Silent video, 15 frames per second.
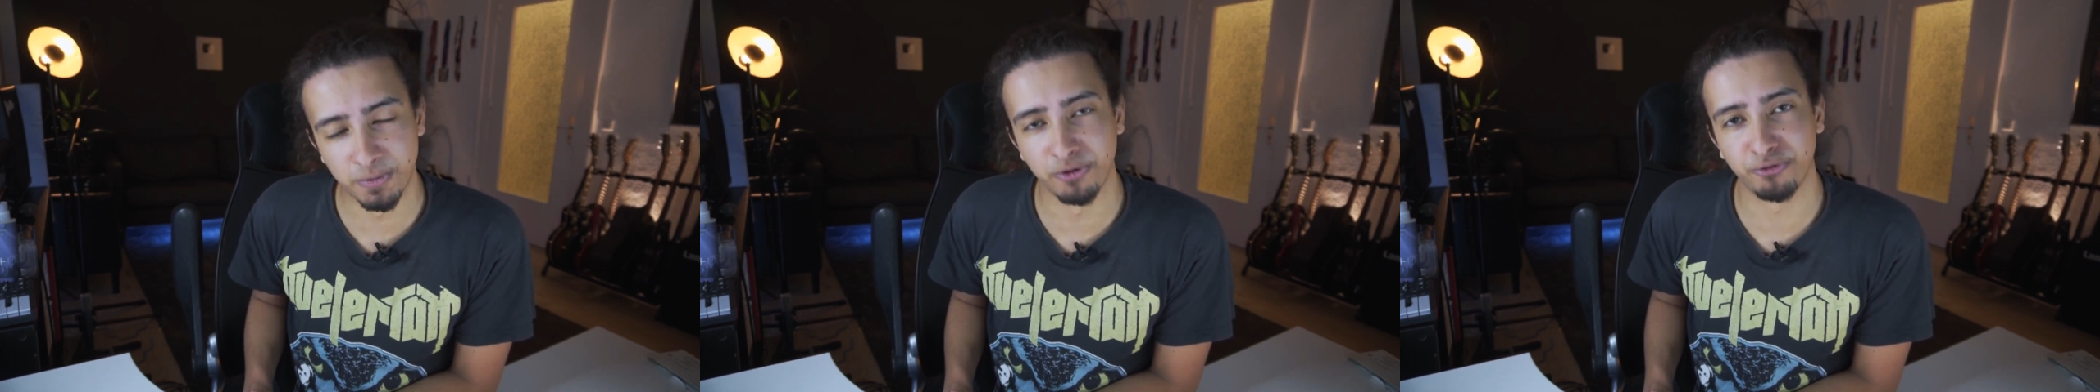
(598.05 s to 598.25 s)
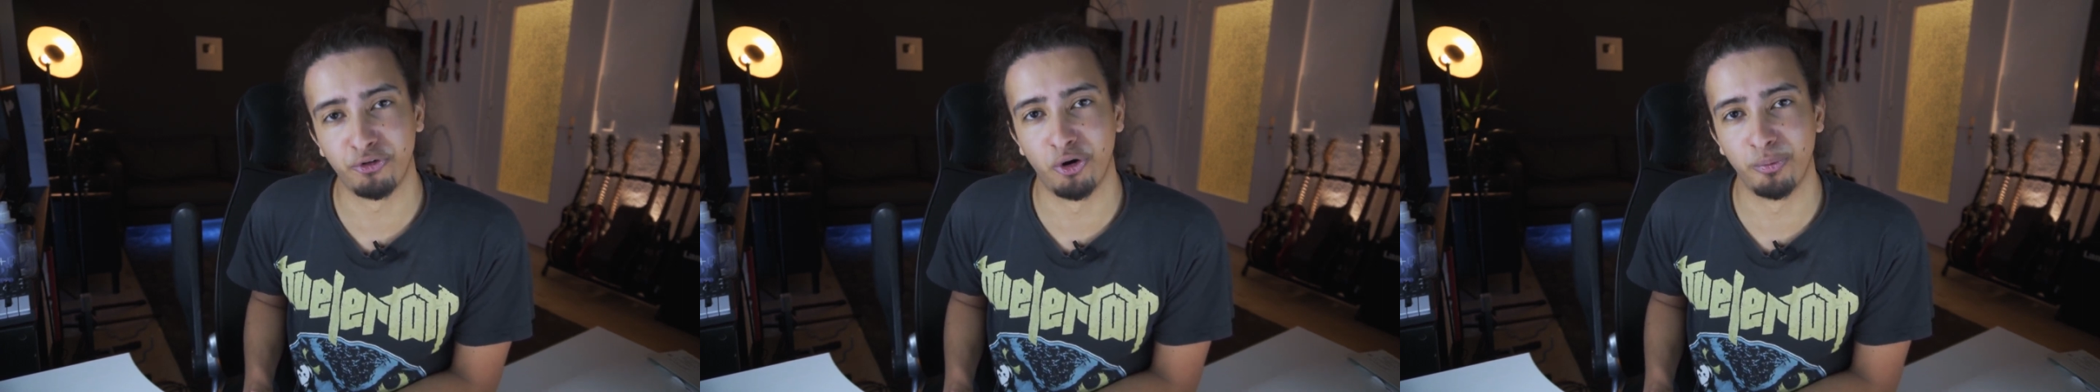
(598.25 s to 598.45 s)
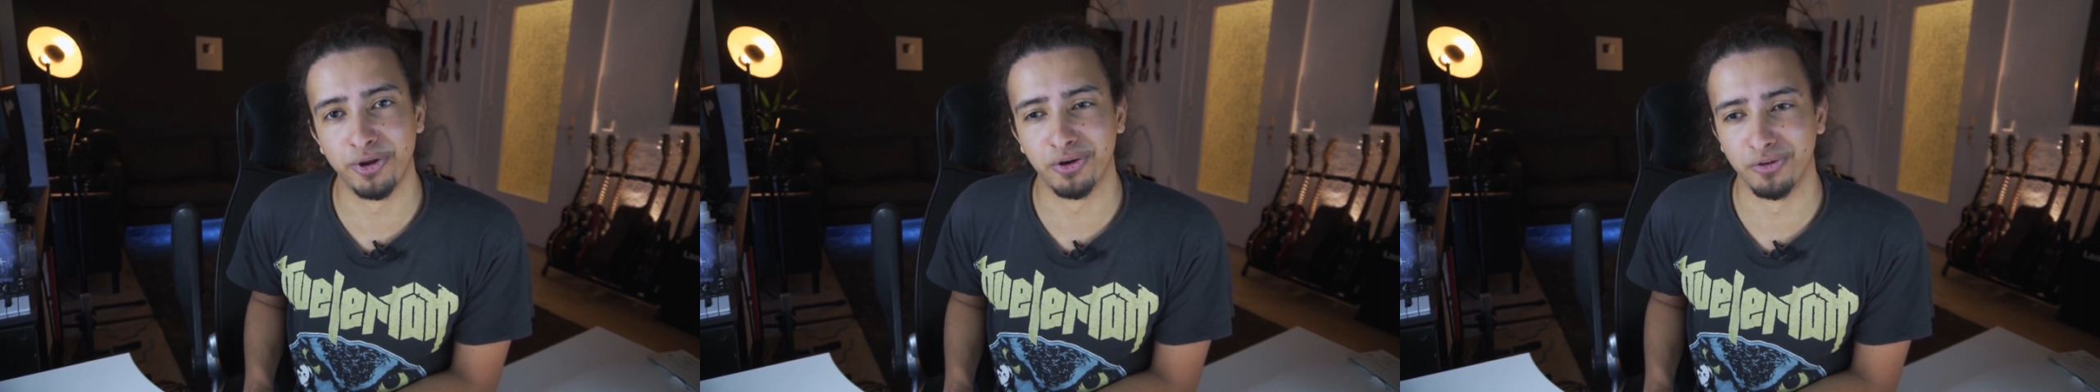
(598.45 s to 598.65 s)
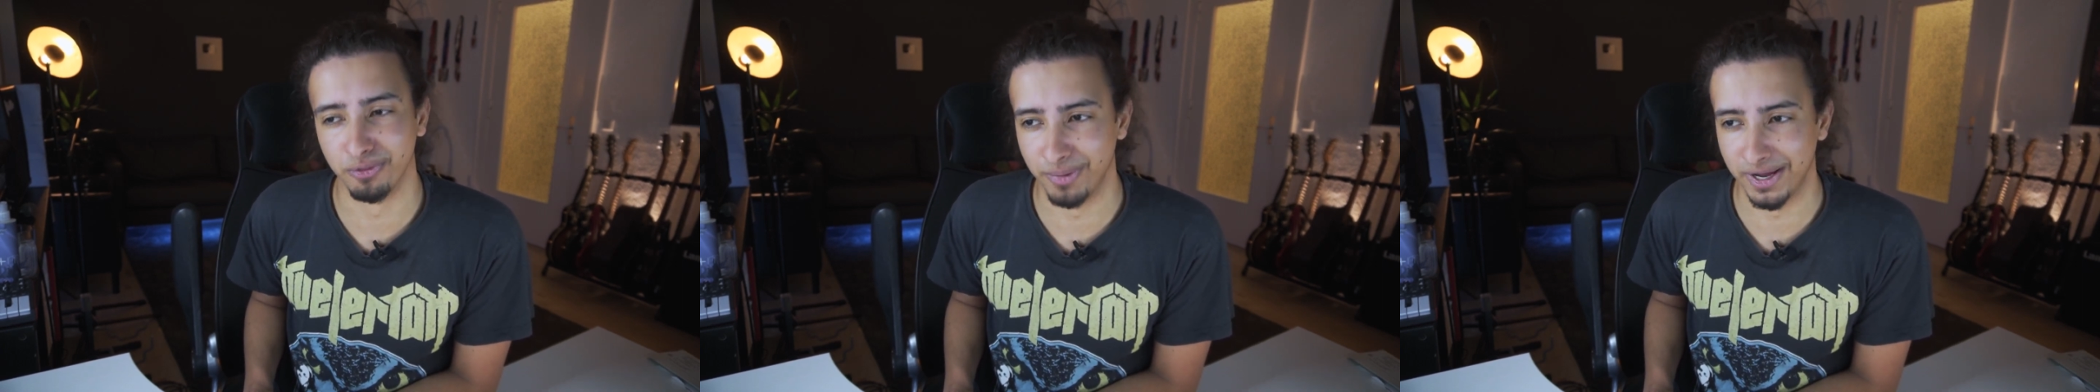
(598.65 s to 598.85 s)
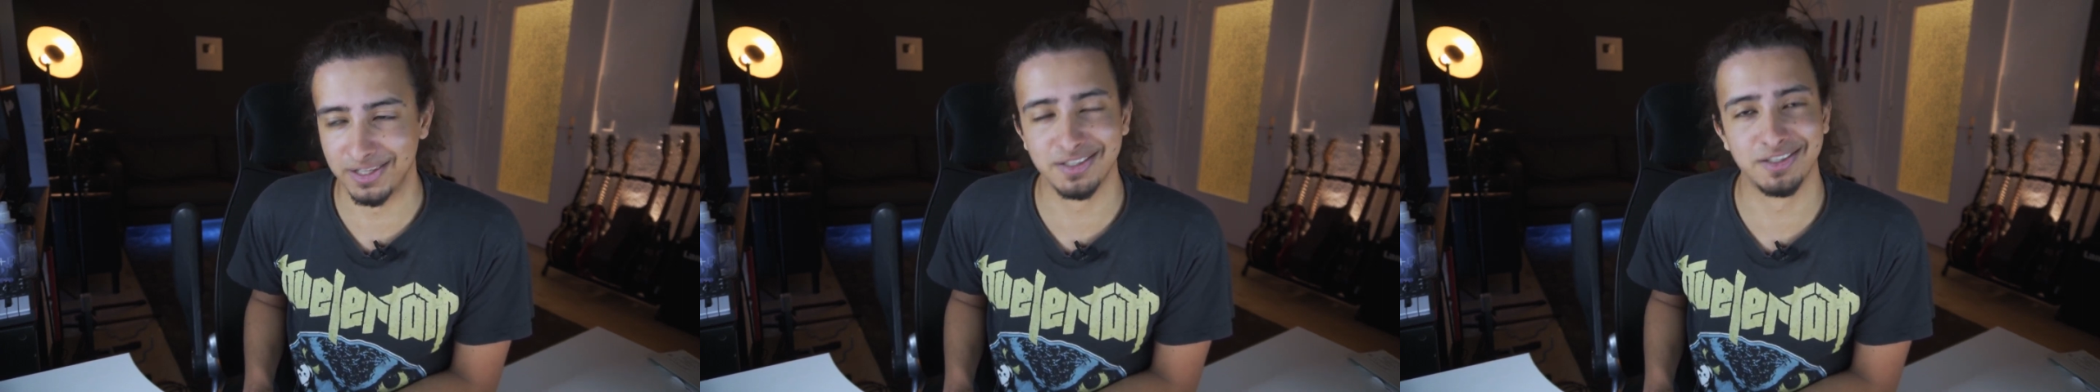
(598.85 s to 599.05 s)
performing on the
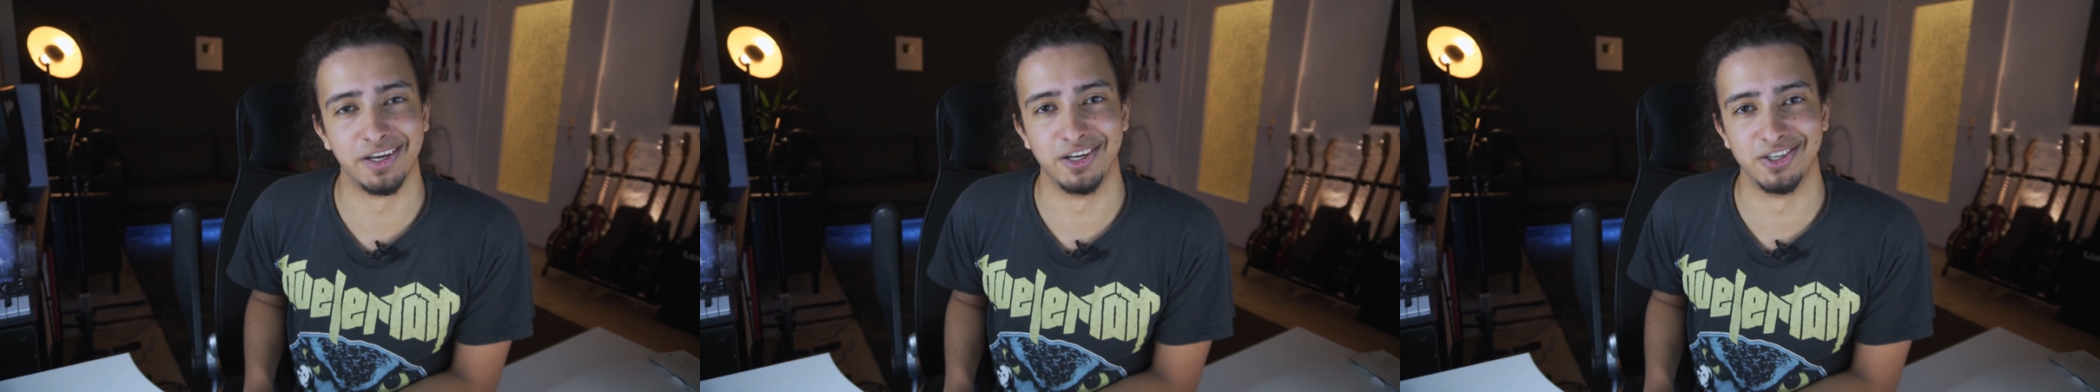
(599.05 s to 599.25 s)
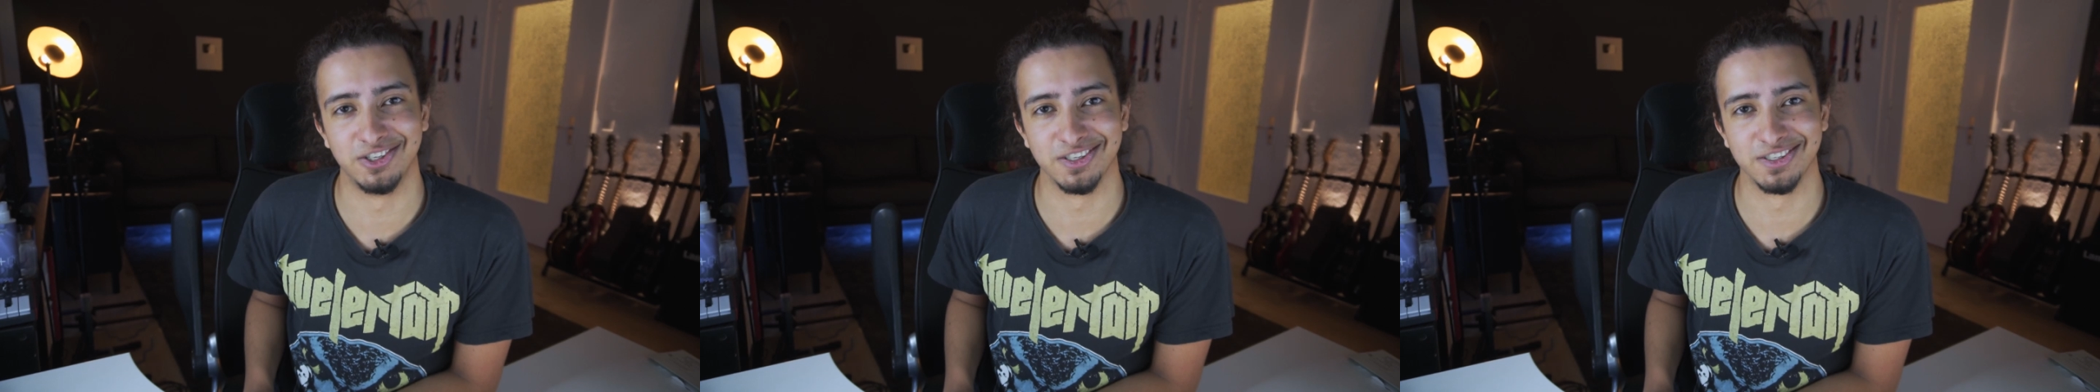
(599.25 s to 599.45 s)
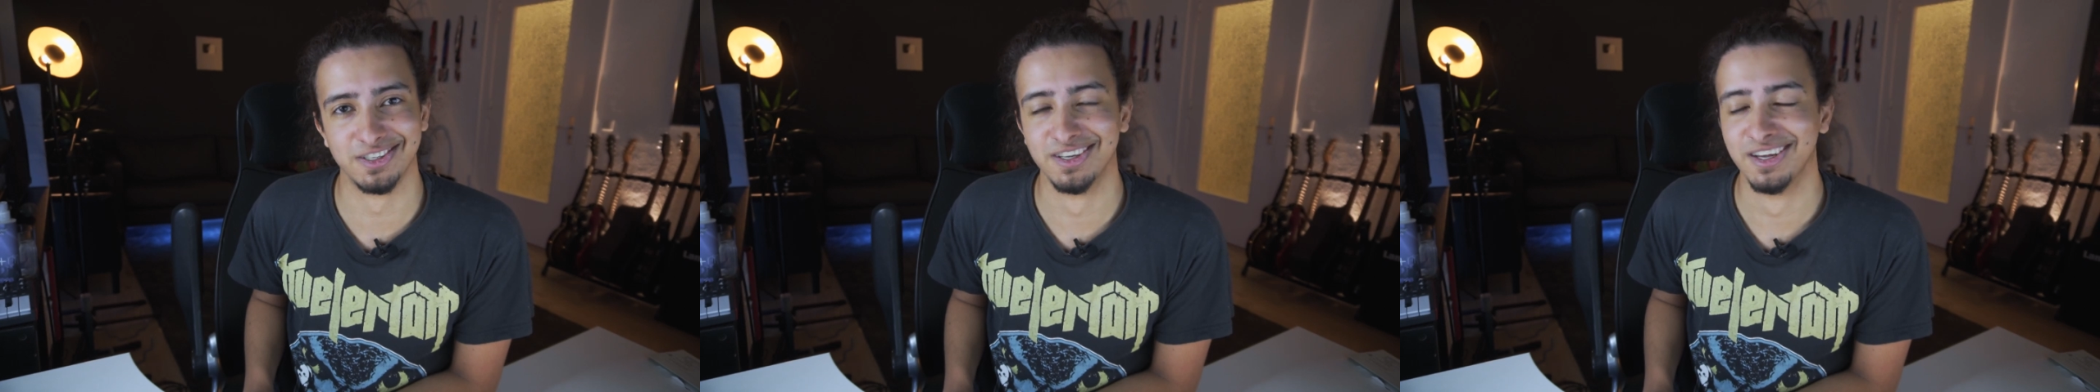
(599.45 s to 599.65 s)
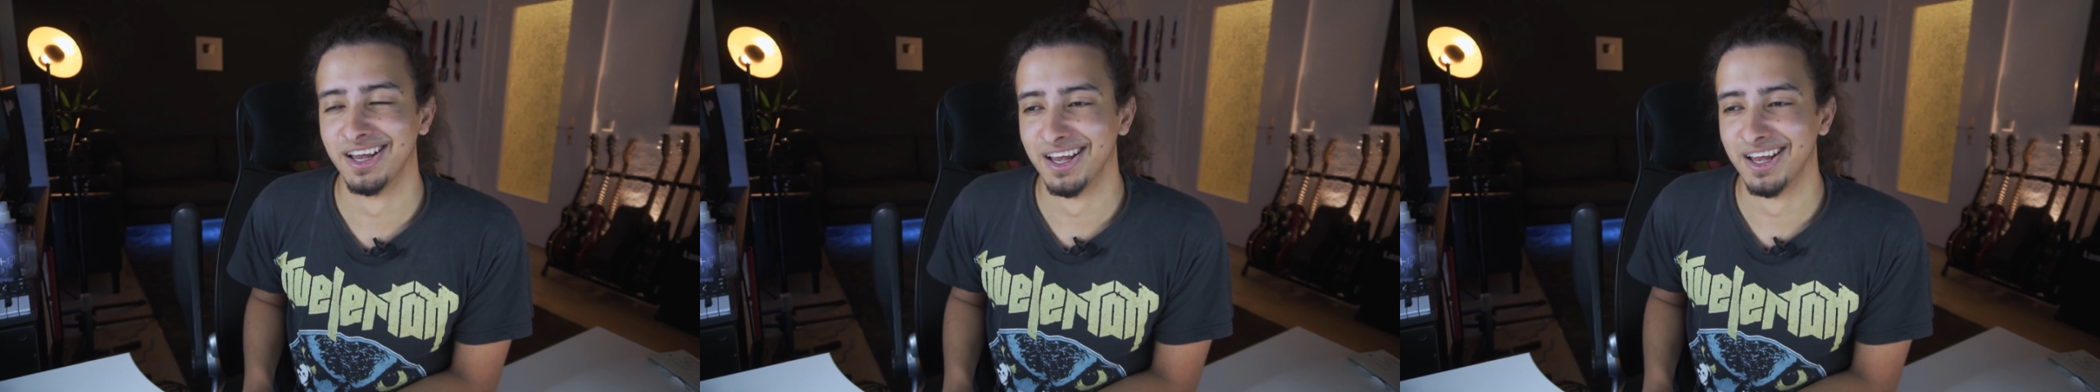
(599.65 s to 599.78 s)
main stages.